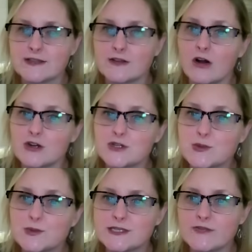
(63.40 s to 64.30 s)
there are
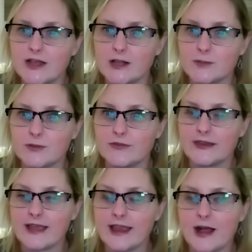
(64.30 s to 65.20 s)
tools available that
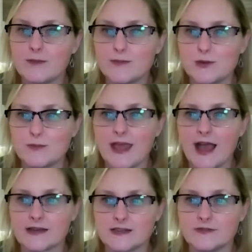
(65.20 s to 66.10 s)
can help you be
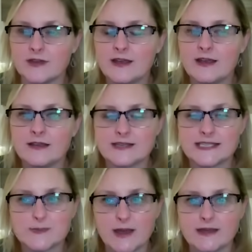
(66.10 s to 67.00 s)
active
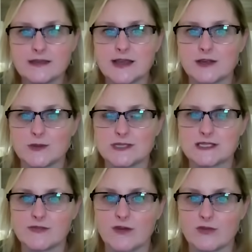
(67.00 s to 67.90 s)
despite a diagnosis
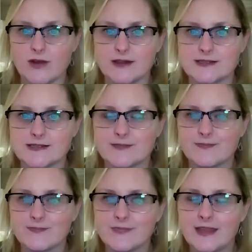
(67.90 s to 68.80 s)
of arthritis.
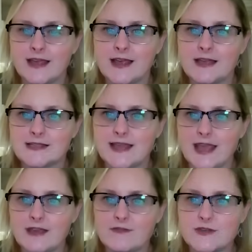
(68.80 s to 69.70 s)

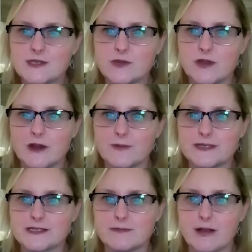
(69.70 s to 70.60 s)
Today,
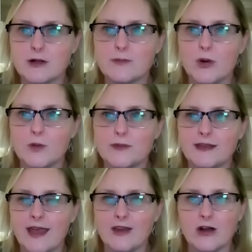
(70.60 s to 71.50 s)
physiotherapist Michael
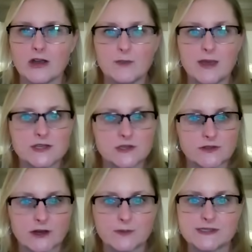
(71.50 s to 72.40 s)
Pohlmann and occupational
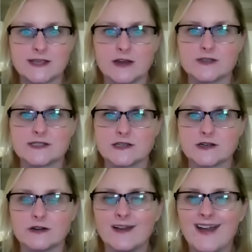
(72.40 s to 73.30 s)
therapist Tara
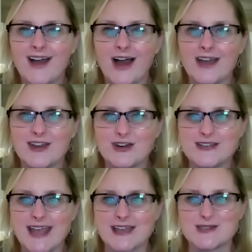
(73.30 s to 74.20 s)
Stier are here
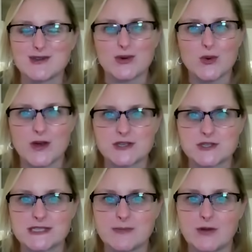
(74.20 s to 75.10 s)
to answer your
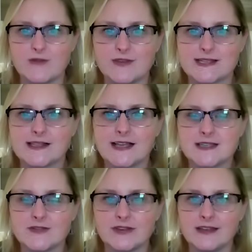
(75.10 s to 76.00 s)
questions about physical
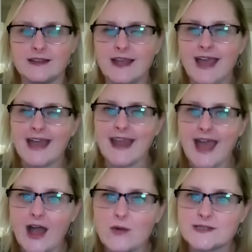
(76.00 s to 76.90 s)
activity and
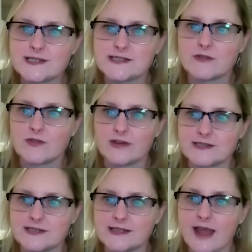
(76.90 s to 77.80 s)
how assistive
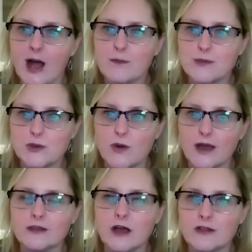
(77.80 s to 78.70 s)
devices can help you
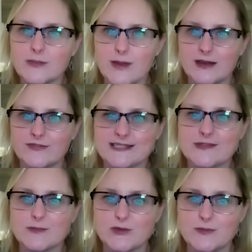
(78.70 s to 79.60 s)
unlock the benefits
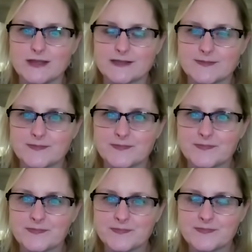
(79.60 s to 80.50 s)
of movement.
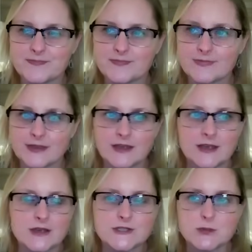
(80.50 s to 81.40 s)

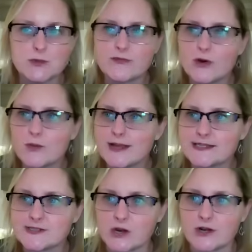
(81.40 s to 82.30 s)
So before we
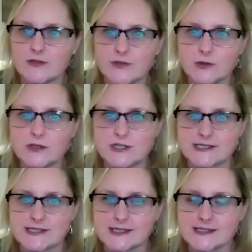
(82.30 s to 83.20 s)
get started, a few
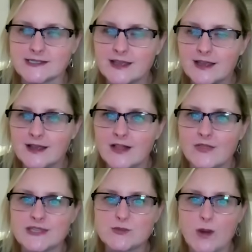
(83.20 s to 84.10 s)
logistics.
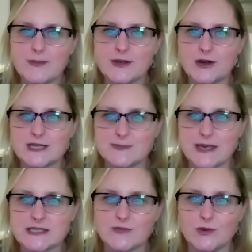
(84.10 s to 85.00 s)
This webinar is
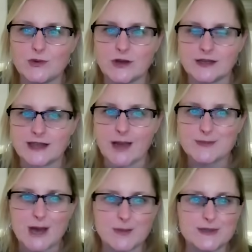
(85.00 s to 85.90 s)
best viewed on a
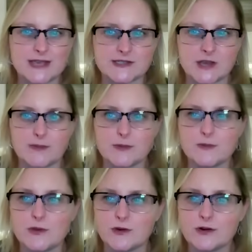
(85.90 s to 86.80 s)
laptop or desktop
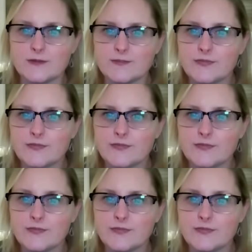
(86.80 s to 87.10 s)
computer.